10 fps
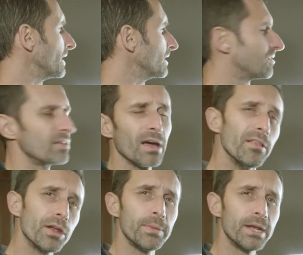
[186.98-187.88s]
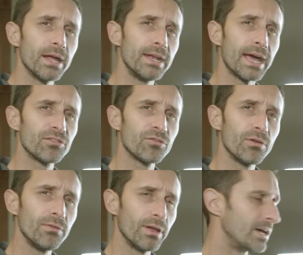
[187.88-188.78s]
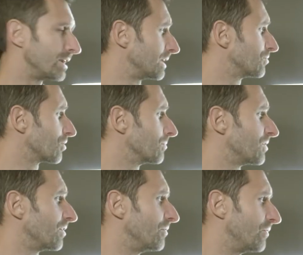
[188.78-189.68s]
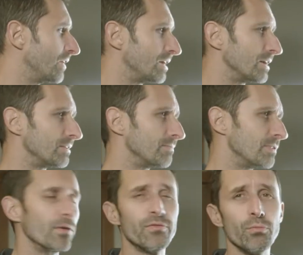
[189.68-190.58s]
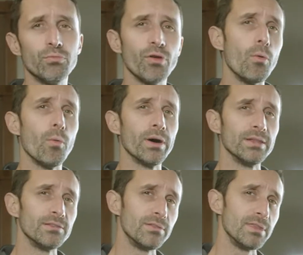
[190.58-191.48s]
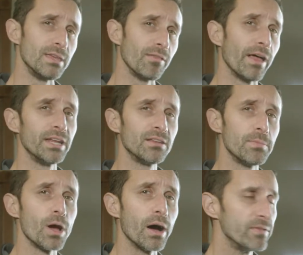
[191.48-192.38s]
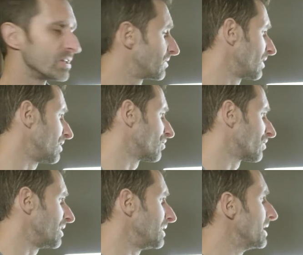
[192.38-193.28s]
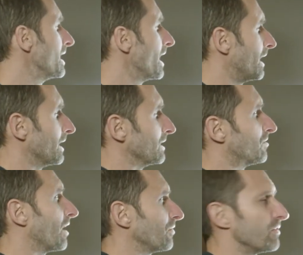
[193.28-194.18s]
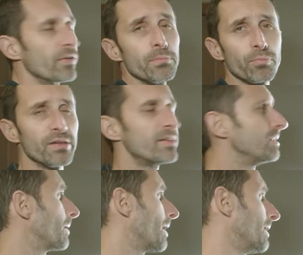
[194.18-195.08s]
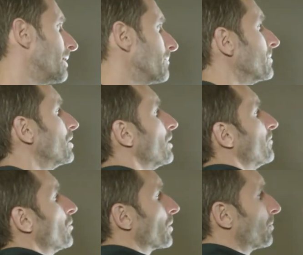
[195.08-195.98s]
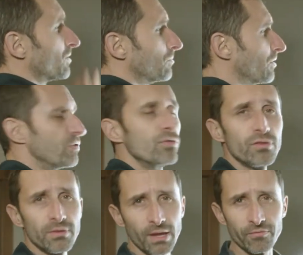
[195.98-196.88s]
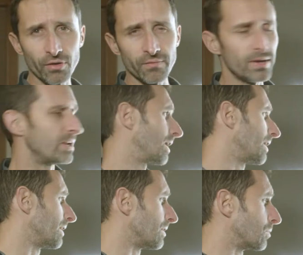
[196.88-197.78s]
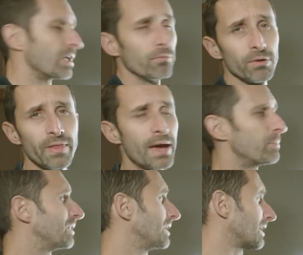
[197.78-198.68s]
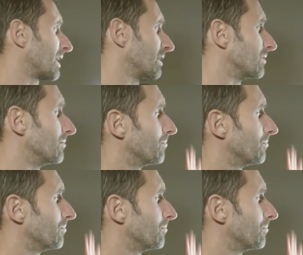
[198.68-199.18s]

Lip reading: it's a little bit unnatural in terms of if you don't want the lighting to be obvious in your scene. It's definitely very present. If you were to put some diffusion in front of it, it would get rid of that, but then it kind of